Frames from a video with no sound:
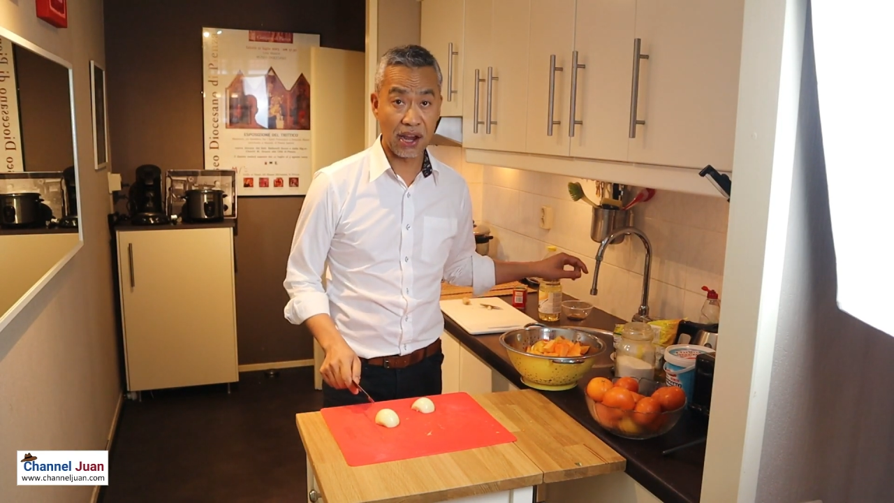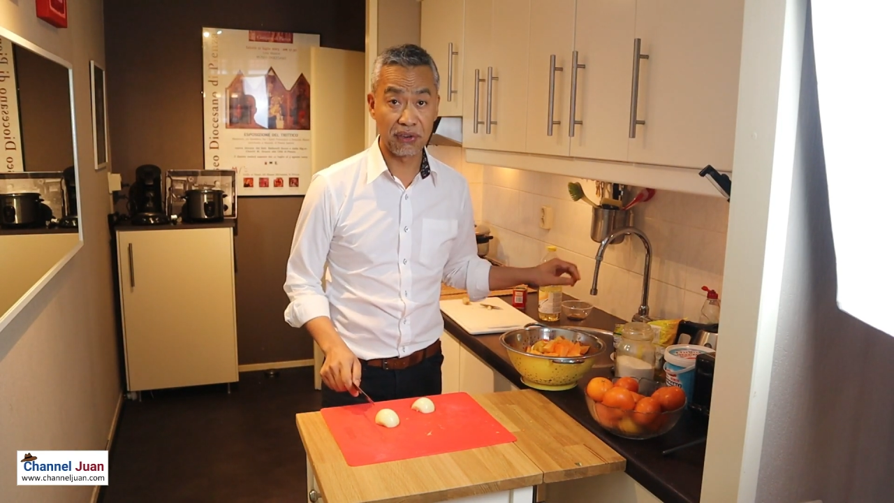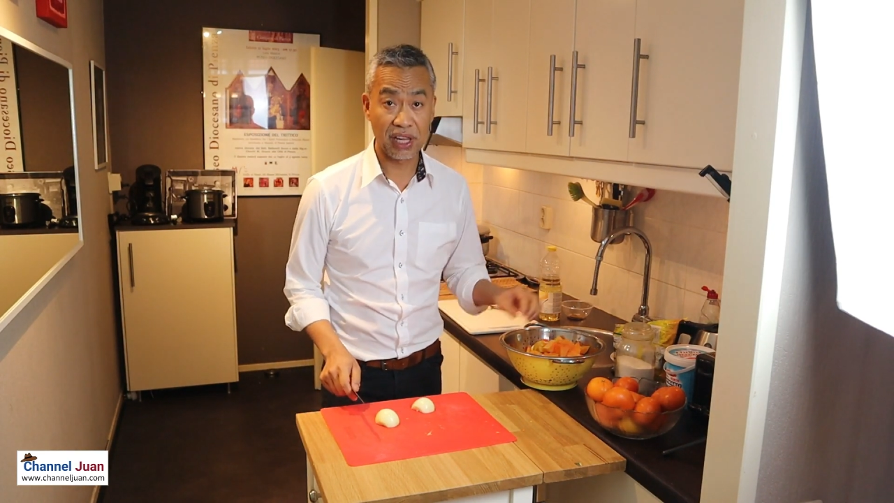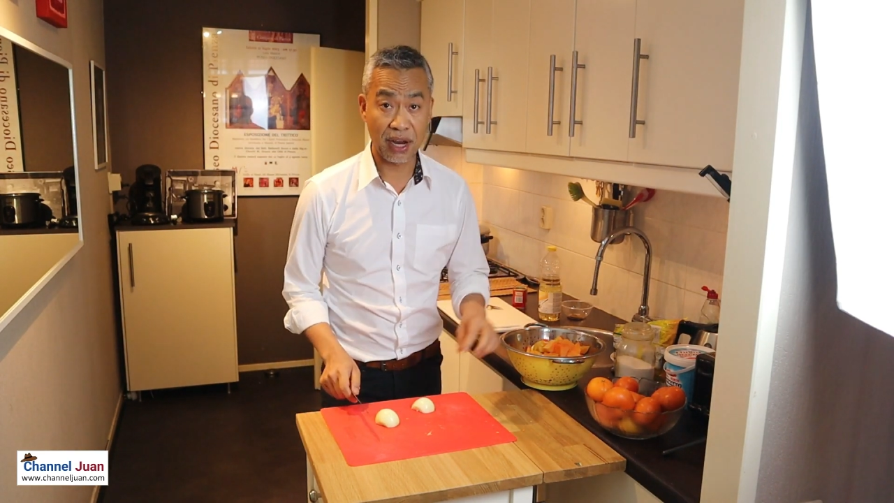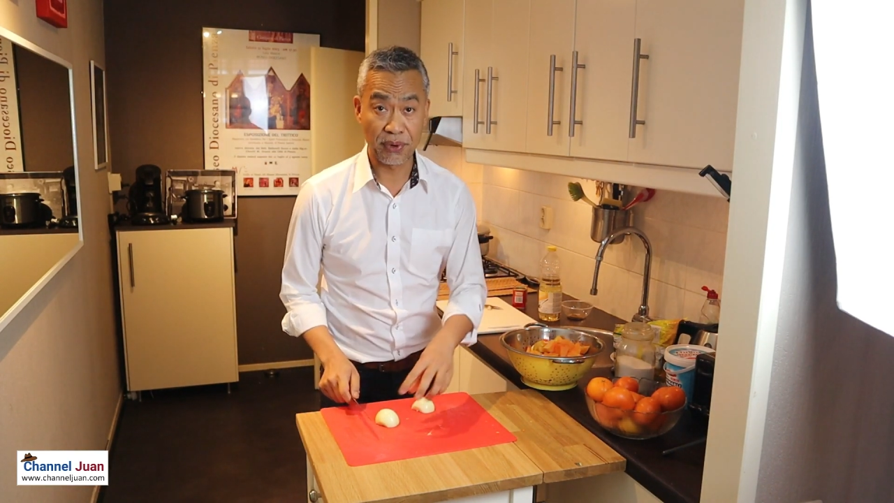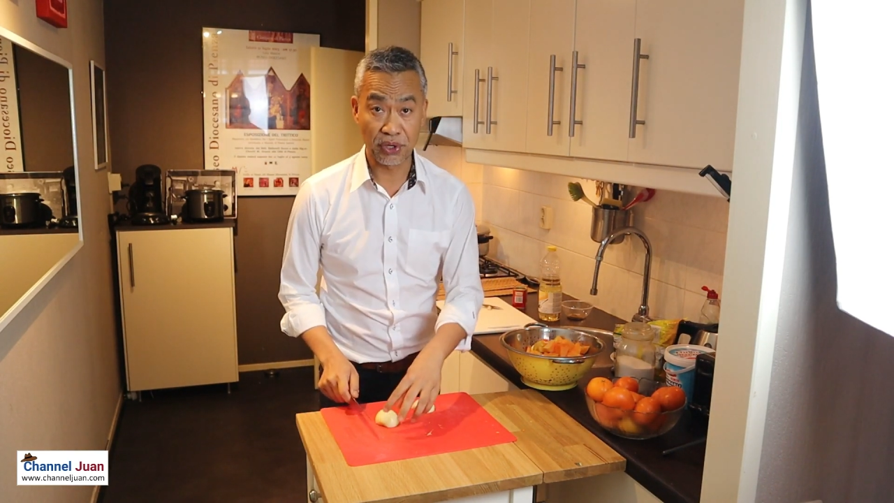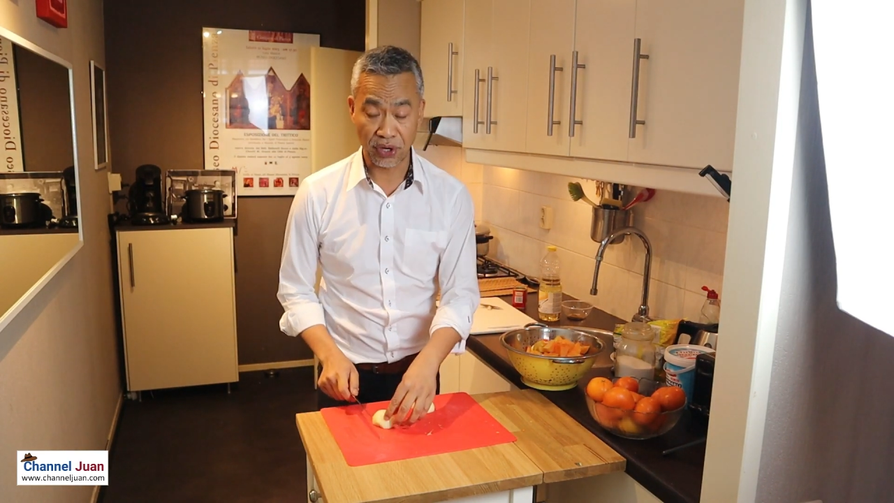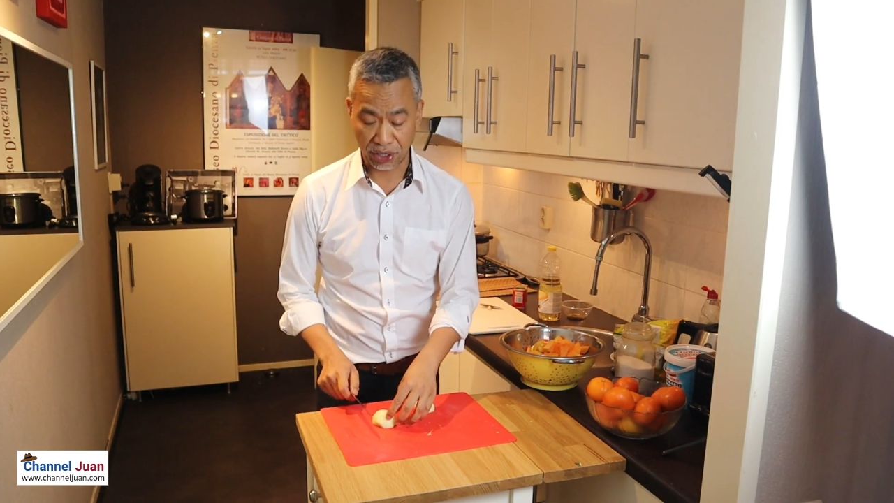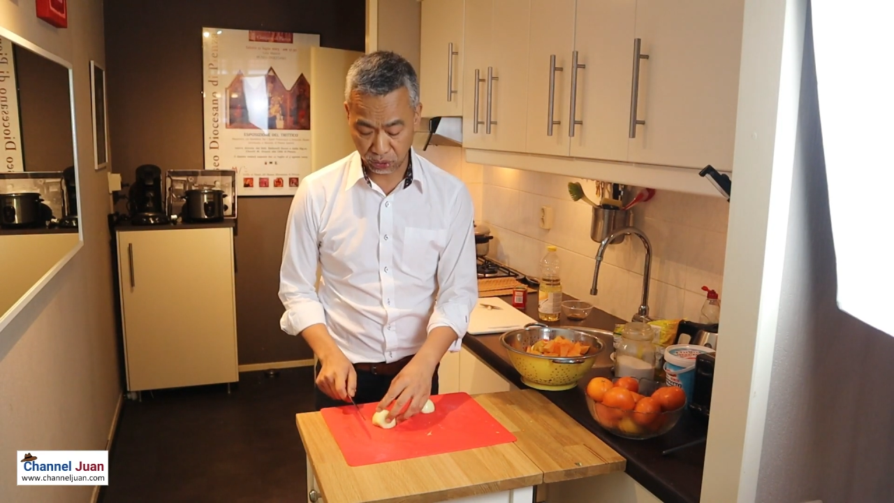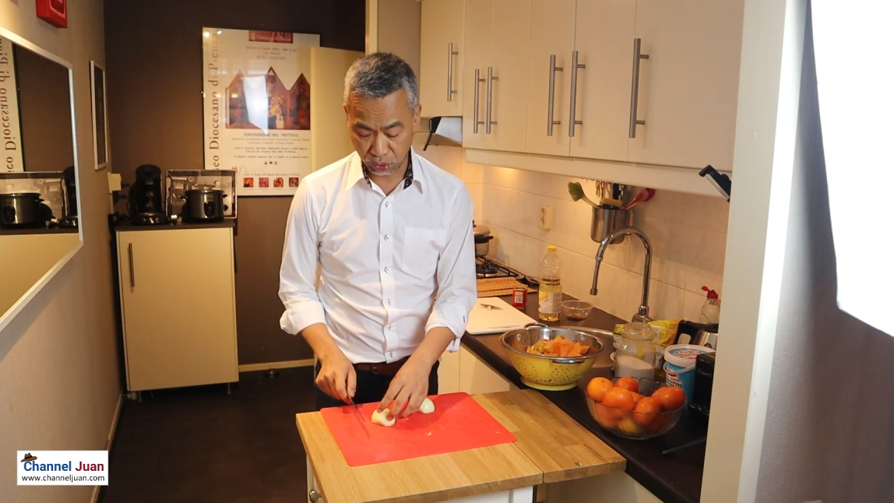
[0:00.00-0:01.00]
I really
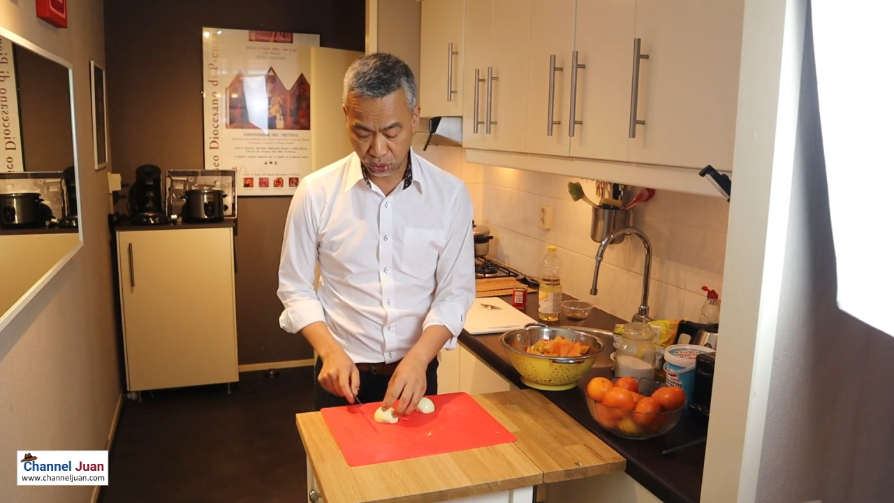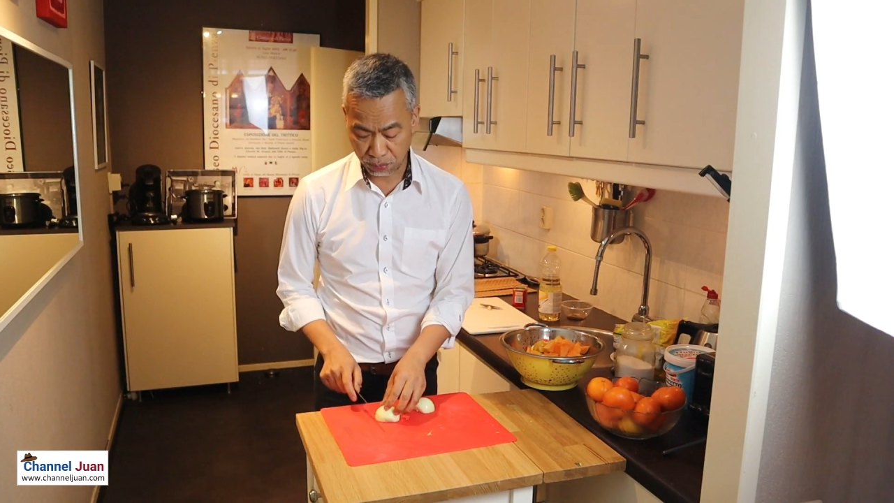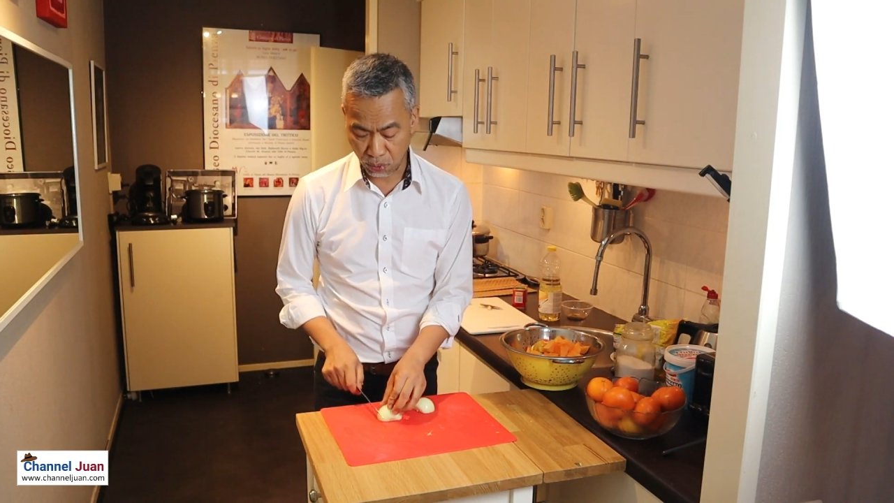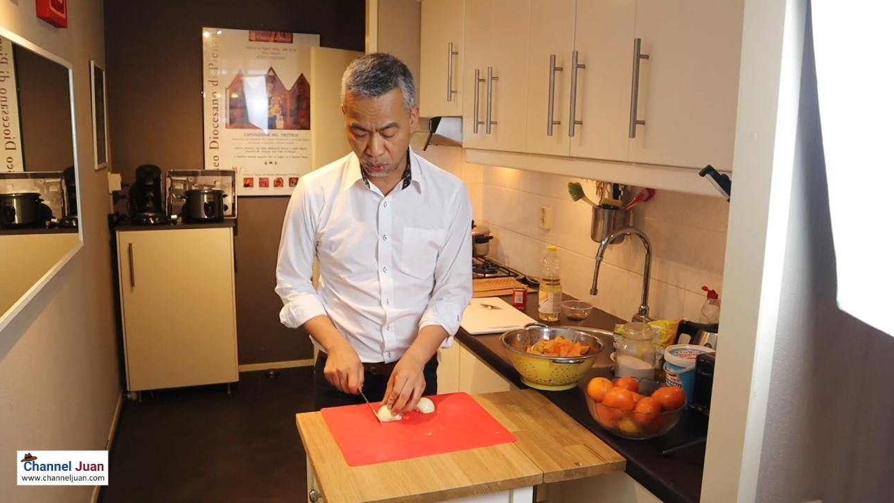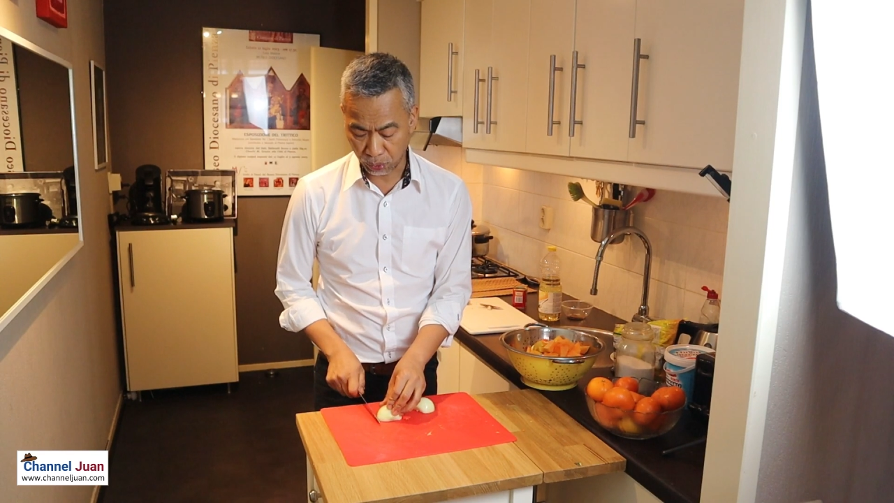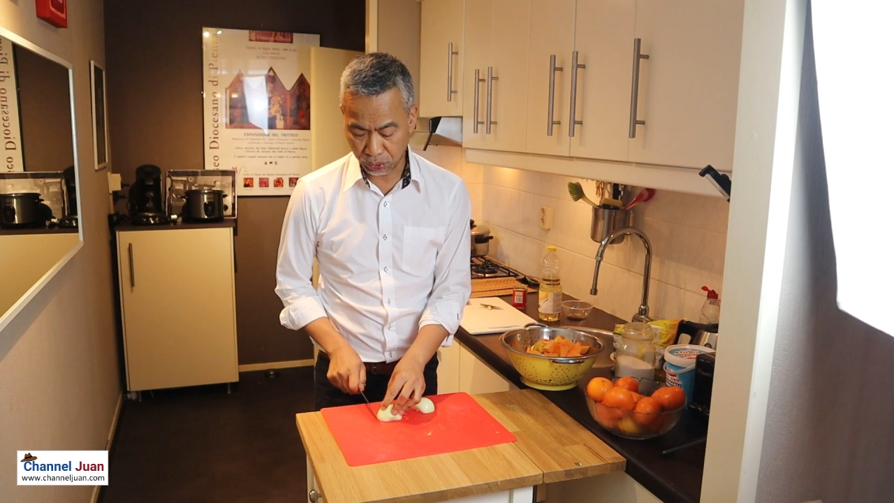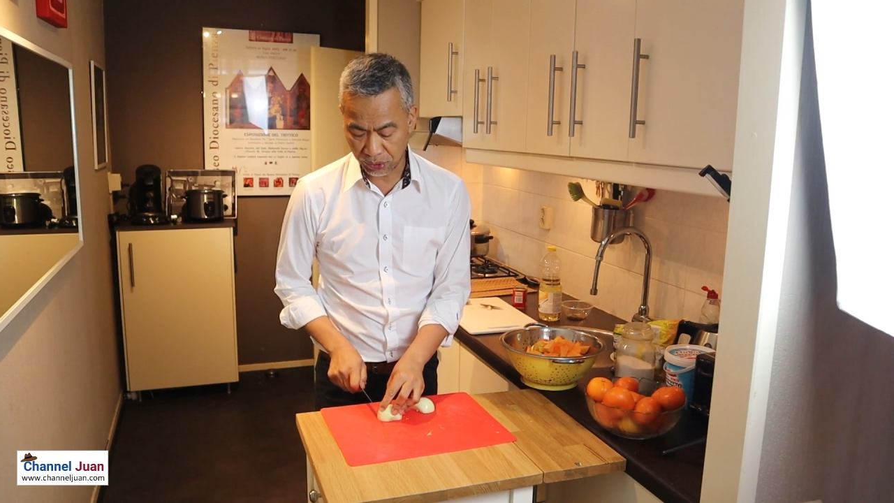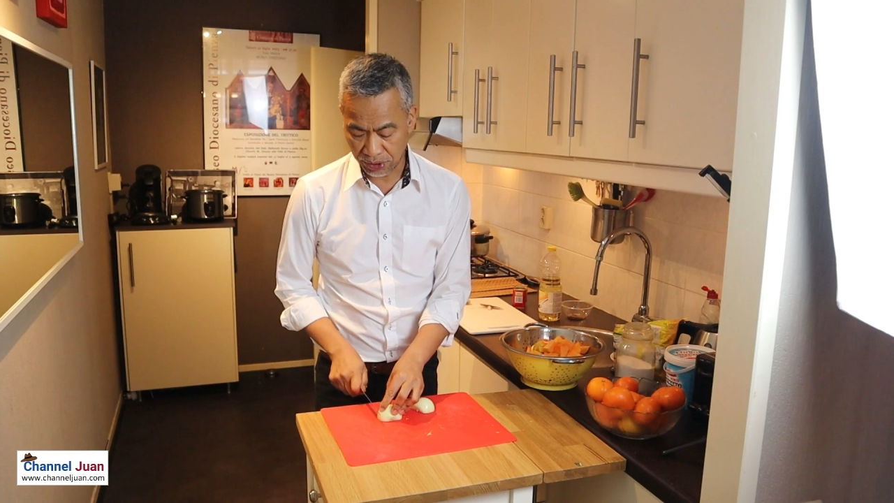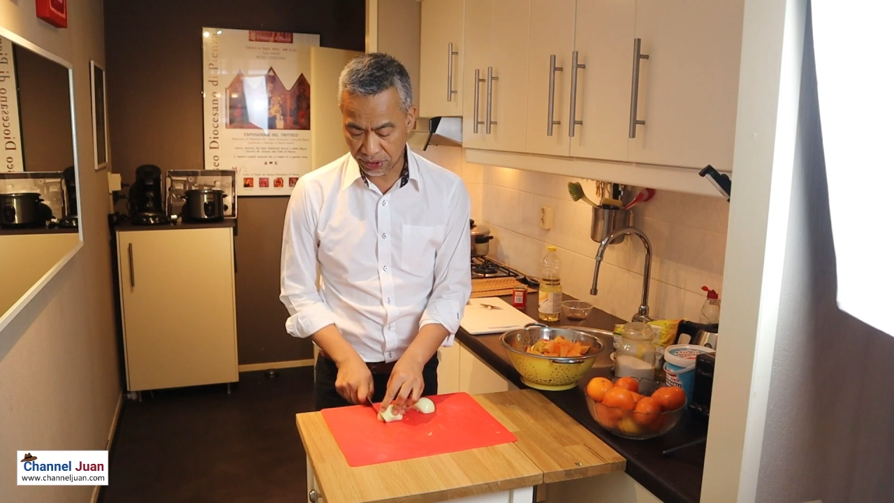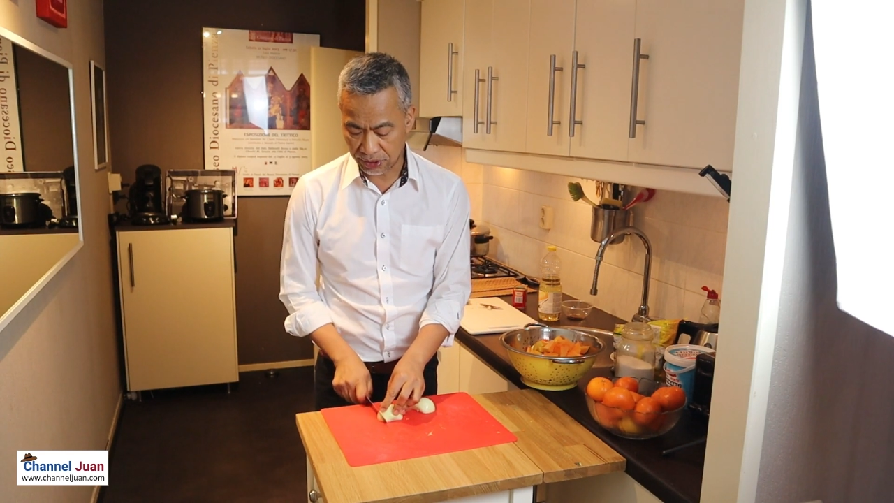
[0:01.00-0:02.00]
appreciate your support
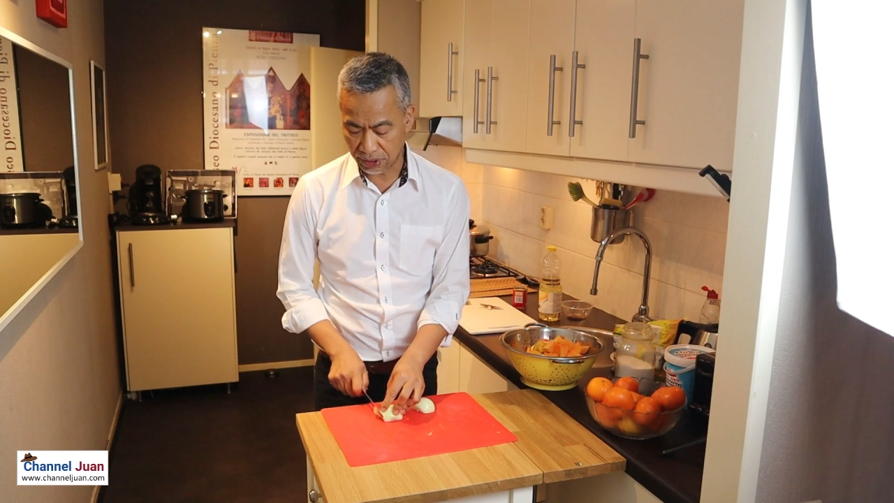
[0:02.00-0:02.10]
to this